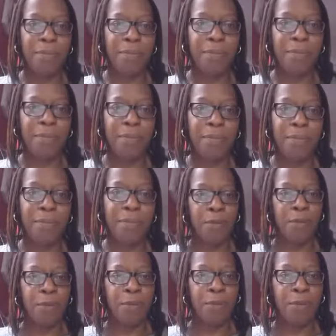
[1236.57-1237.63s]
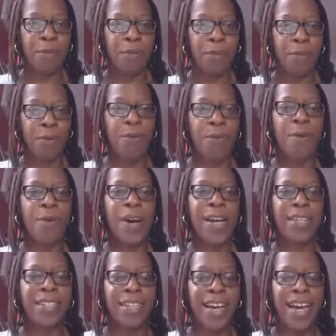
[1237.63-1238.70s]
me, you will
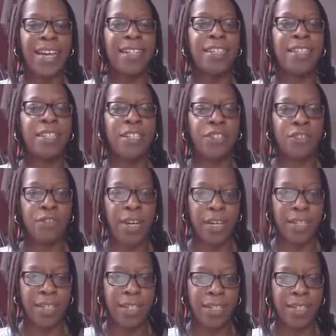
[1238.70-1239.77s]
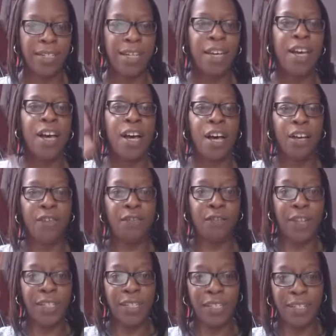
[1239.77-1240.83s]
always get distracted.
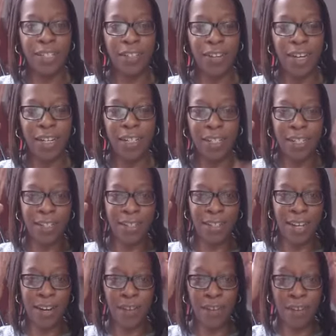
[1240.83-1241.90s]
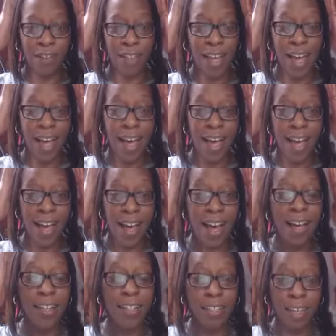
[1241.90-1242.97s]
Avoid the distractions. They're not there.
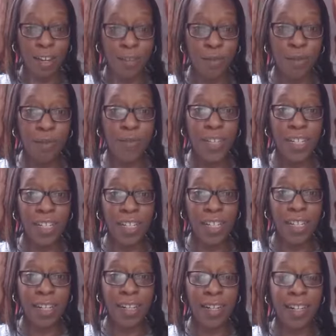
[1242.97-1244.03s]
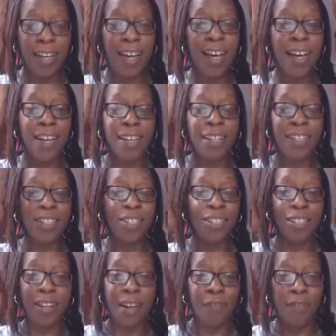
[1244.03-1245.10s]
Tunnel vision.
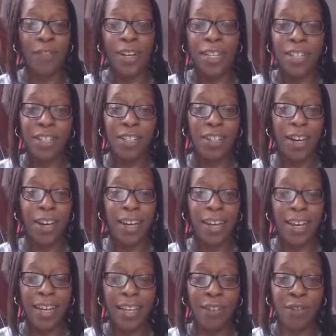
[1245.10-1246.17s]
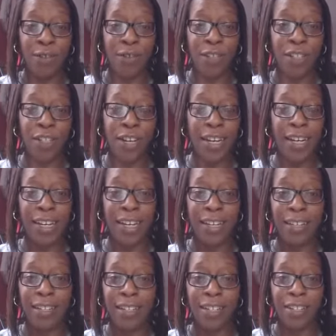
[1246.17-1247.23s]
Avoid the shiny, ignore the
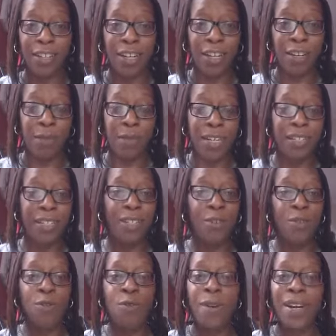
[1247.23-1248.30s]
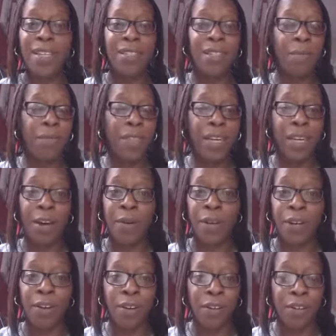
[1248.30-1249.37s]
shiny, the shiny objects. There's always something
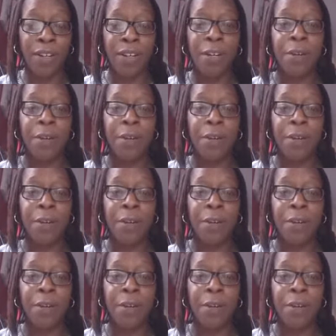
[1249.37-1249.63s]
going on